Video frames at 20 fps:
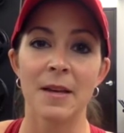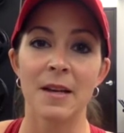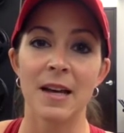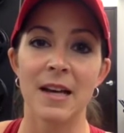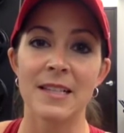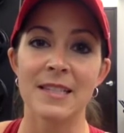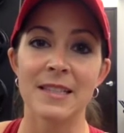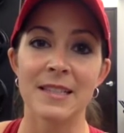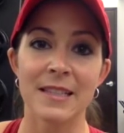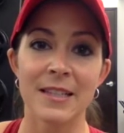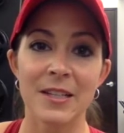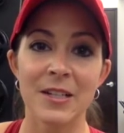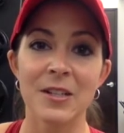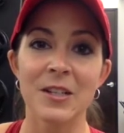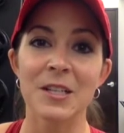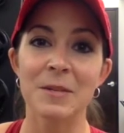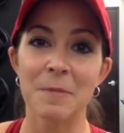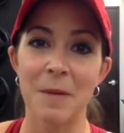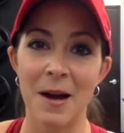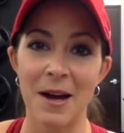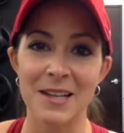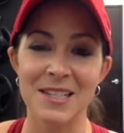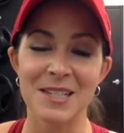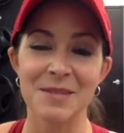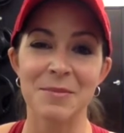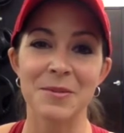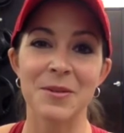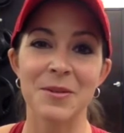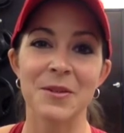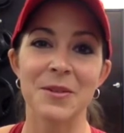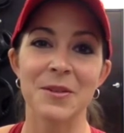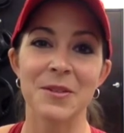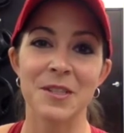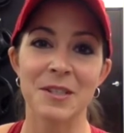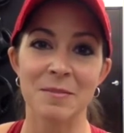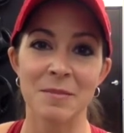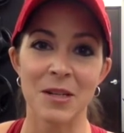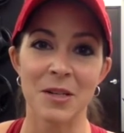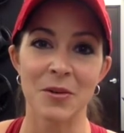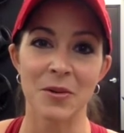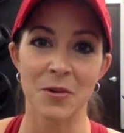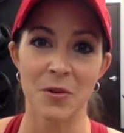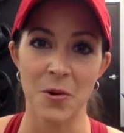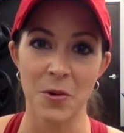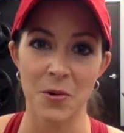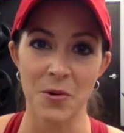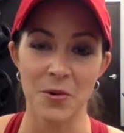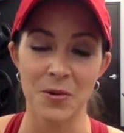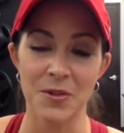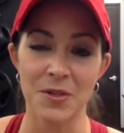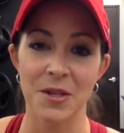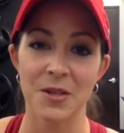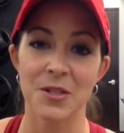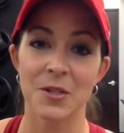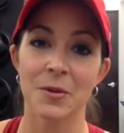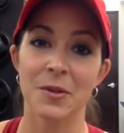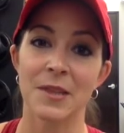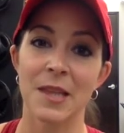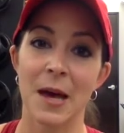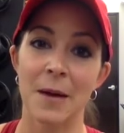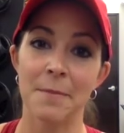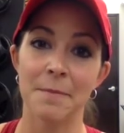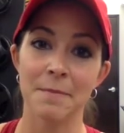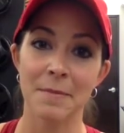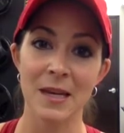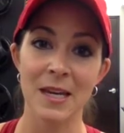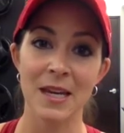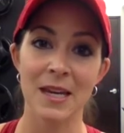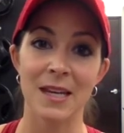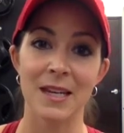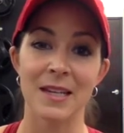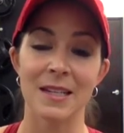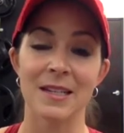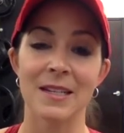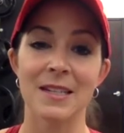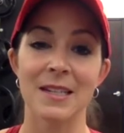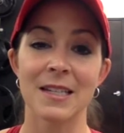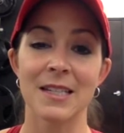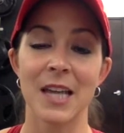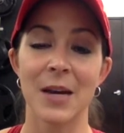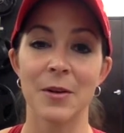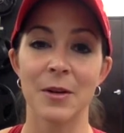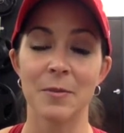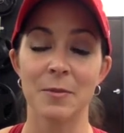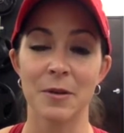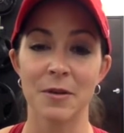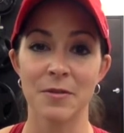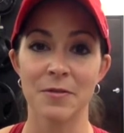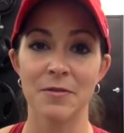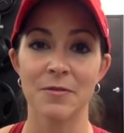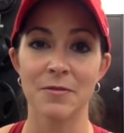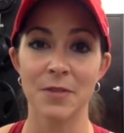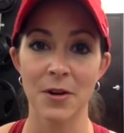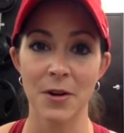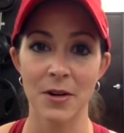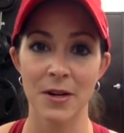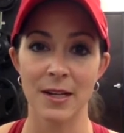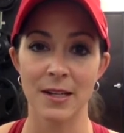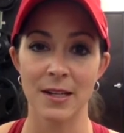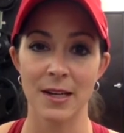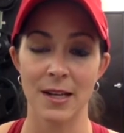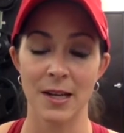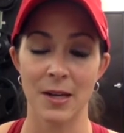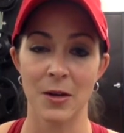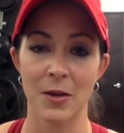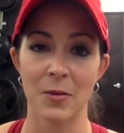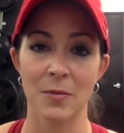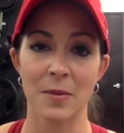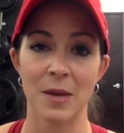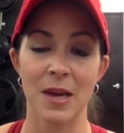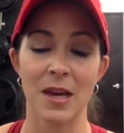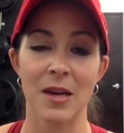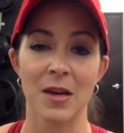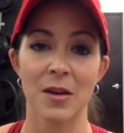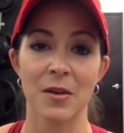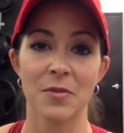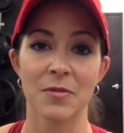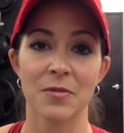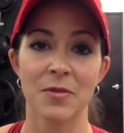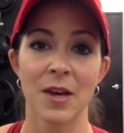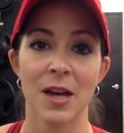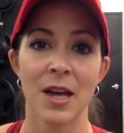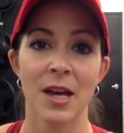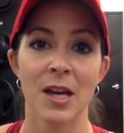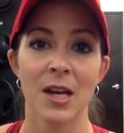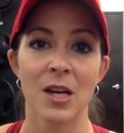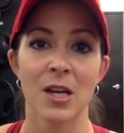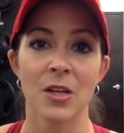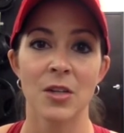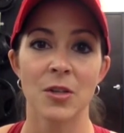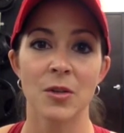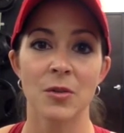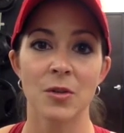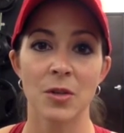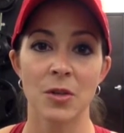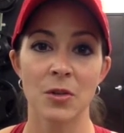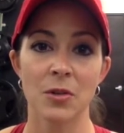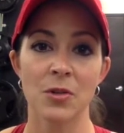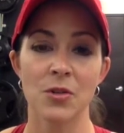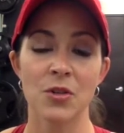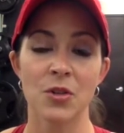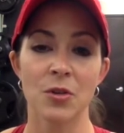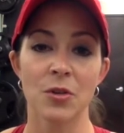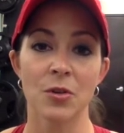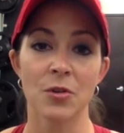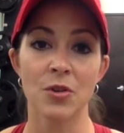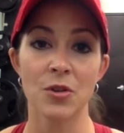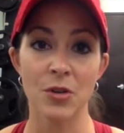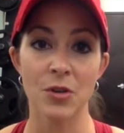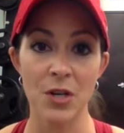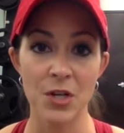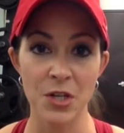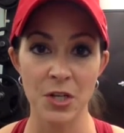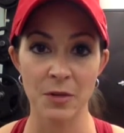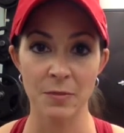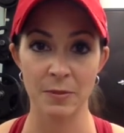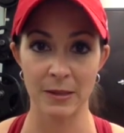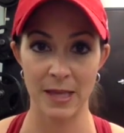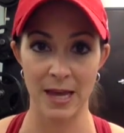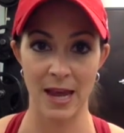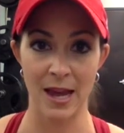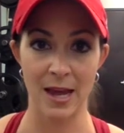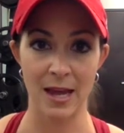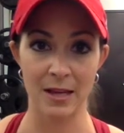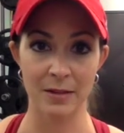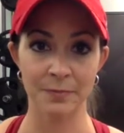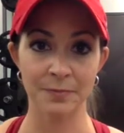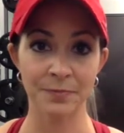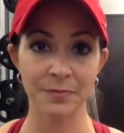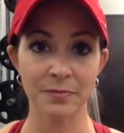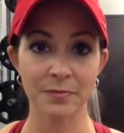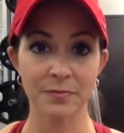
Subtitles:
As little as possible to meet your goals. So what that means is I would prefer it, Kim, if you used your nutrition plan